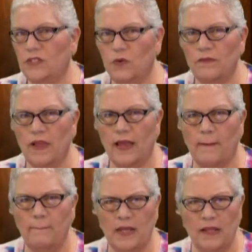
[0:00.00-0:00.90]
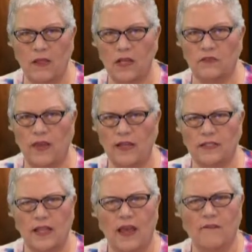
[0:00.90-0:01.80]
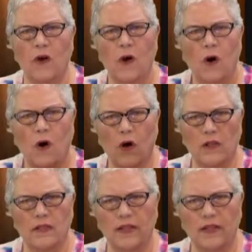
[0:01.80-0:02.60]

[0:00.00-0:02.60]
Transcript: sort of like a mini Las Vegas and they have all of